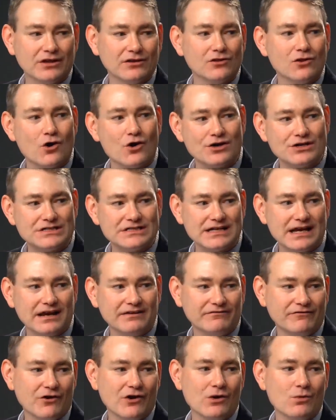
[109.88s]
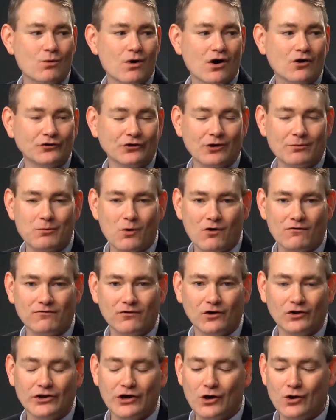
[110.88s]
the large side very well in our
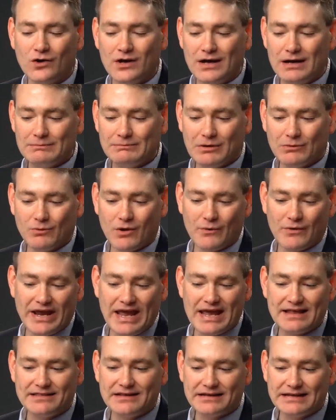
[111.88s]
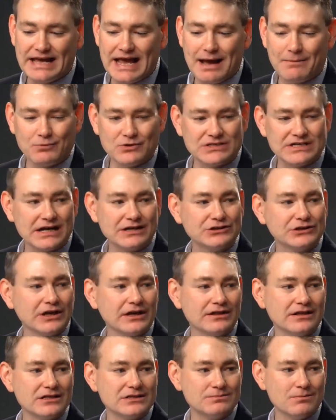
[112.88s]
portfolio, but where we had the gap was actually
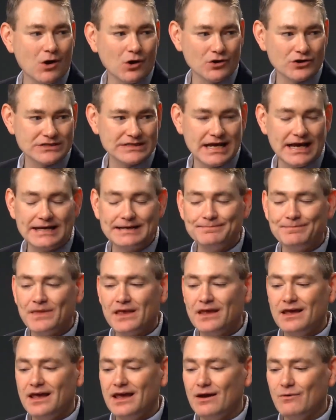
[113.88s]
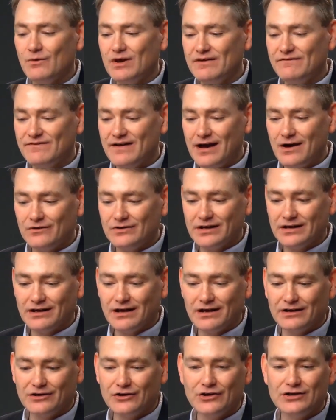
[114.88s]
on the smaller side, and we found
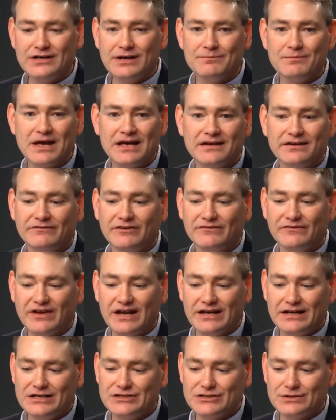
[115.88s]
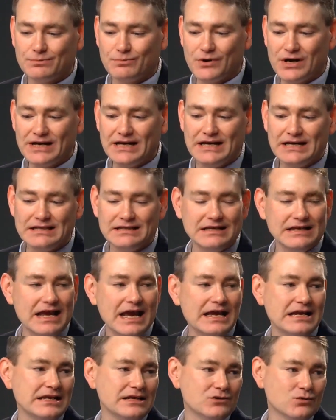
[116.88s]
a good competitive advantage to bring in the
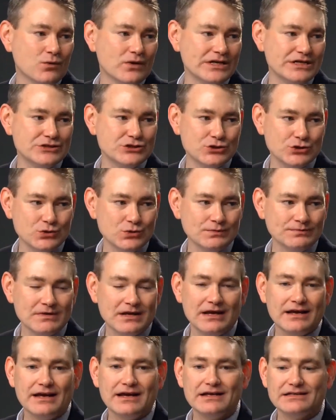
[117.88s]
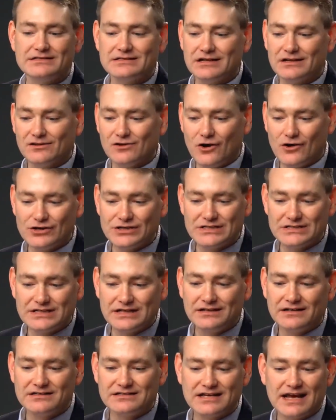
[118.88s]
8022. It's the largest
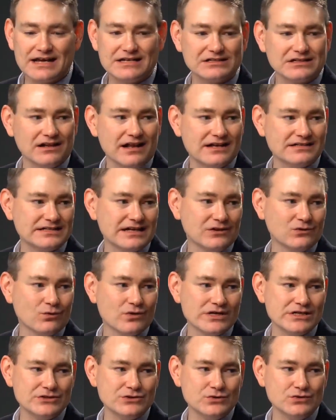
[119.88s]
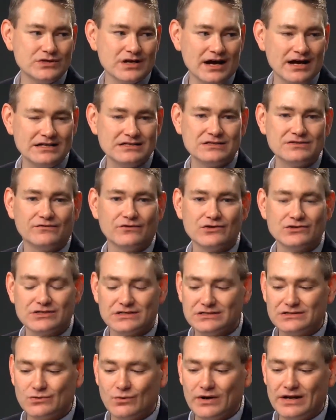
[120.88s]
in the size class at 22 tons
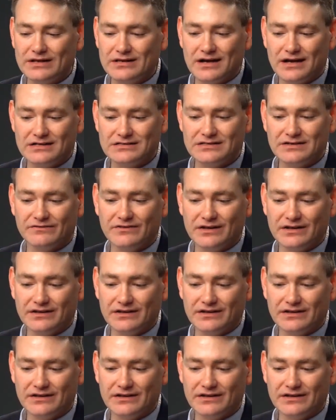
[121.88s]
versus 20 tons of